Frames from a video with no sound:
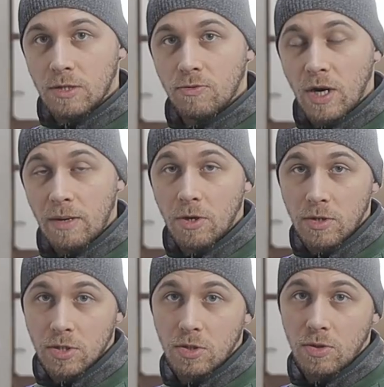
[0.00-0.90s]
What I'm
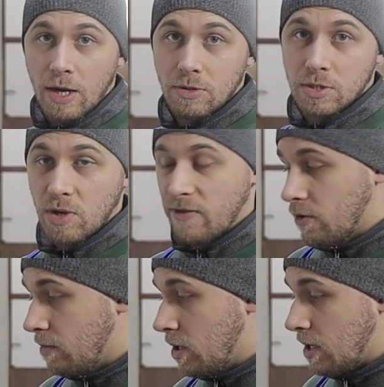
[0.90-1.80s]
going to do now is wait
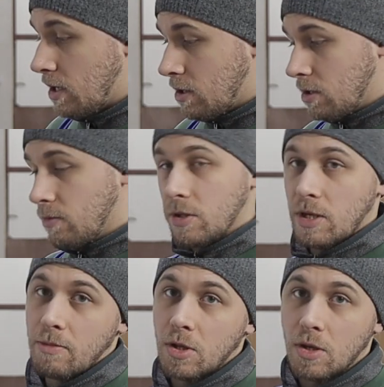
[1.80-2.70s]
for Monday. On
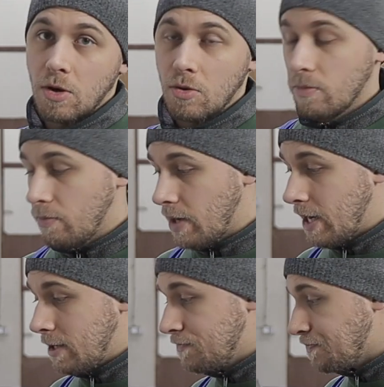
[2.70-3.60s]
Monday I'm gonna go
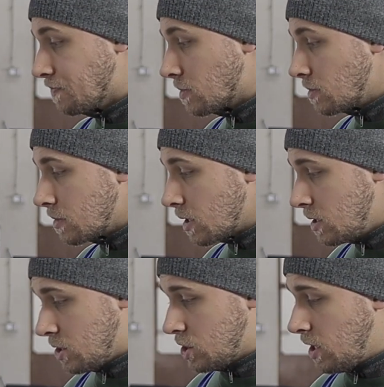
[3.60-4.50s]
buy
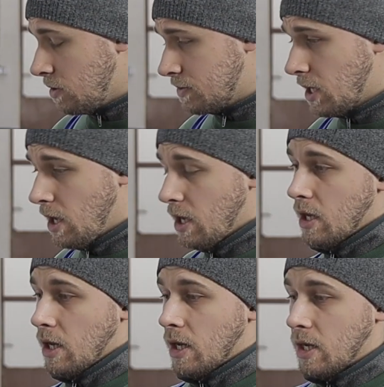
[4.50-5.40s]
the shelves,
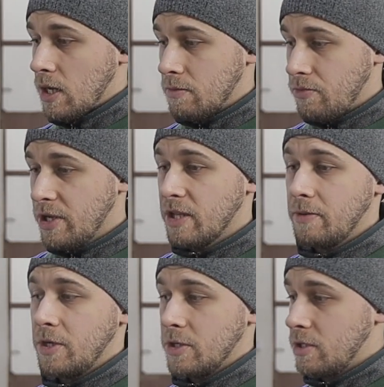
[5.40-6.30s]
bring
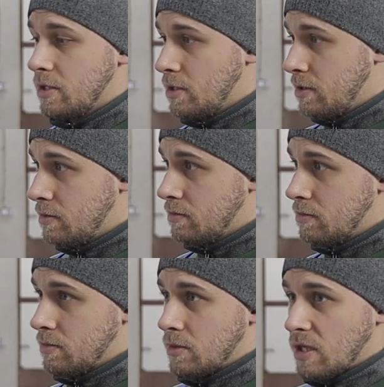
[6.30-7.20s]
them here,
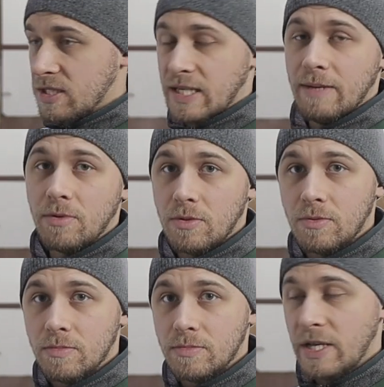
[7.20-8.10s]

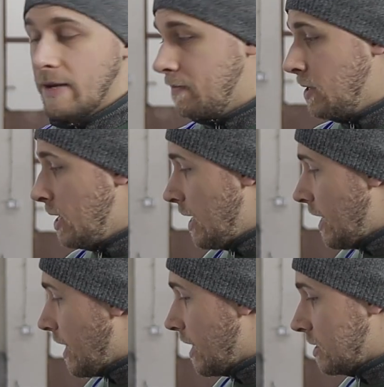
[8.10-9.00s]
assemble them,
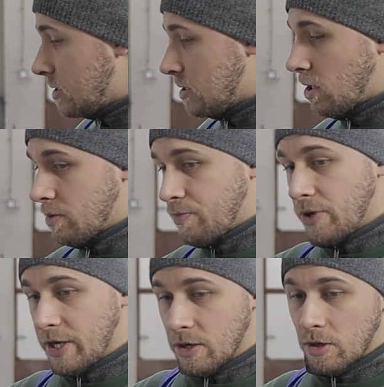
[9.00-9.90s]
and start
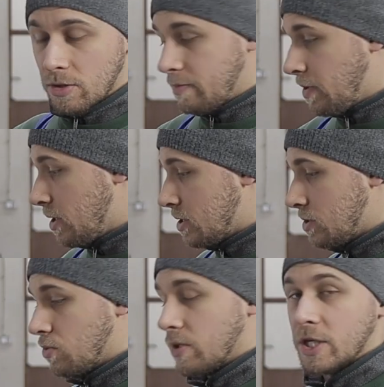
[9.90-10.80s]
putting all the
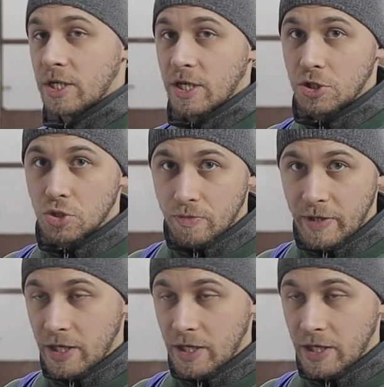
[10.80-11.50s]
parts where they should